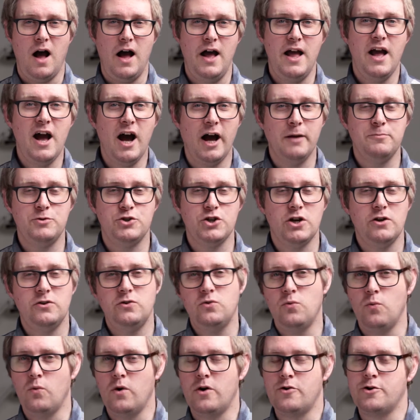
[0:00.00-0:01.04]
Hi, I'm
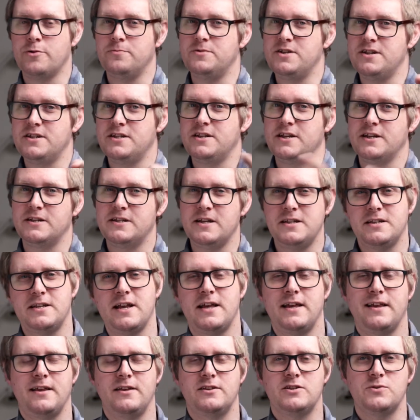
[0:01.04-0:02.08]
John. Welcome to 60
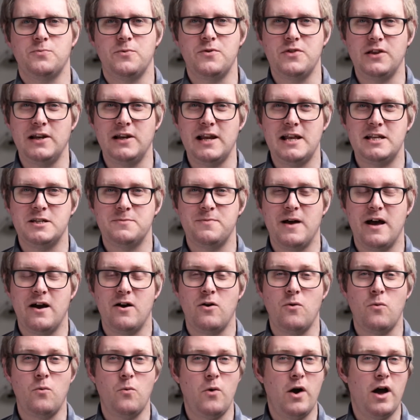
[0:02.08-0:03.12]
Seconds with the Lens
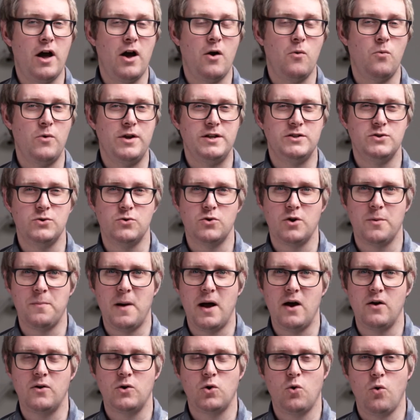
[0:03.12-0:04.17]
Pal, where we talk
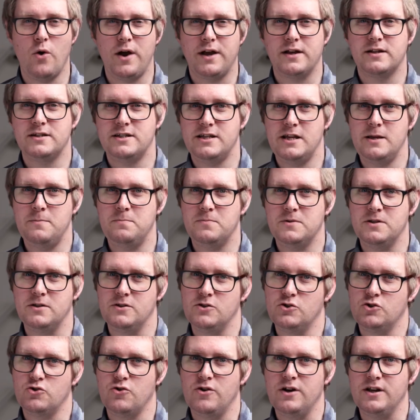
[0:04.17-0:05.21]
about quick tips,
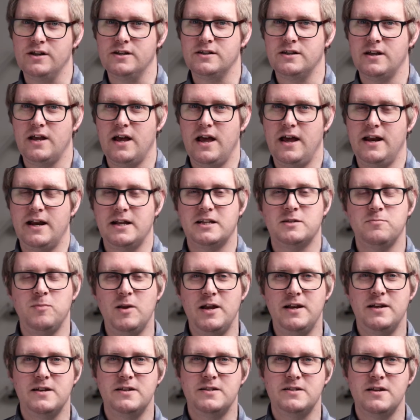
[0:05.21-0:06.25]
tricks, and
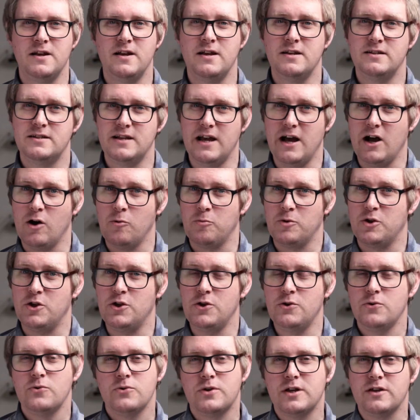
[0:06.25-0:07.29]
explainers to help
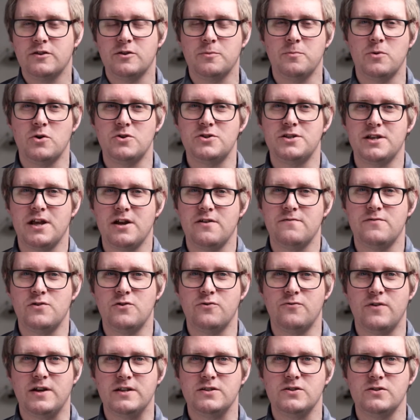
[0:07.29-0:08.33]
you get the most out of
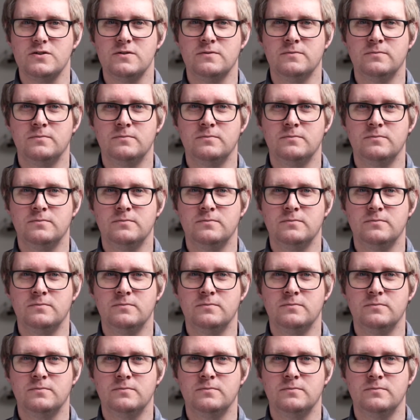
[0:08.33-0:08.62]
your rental.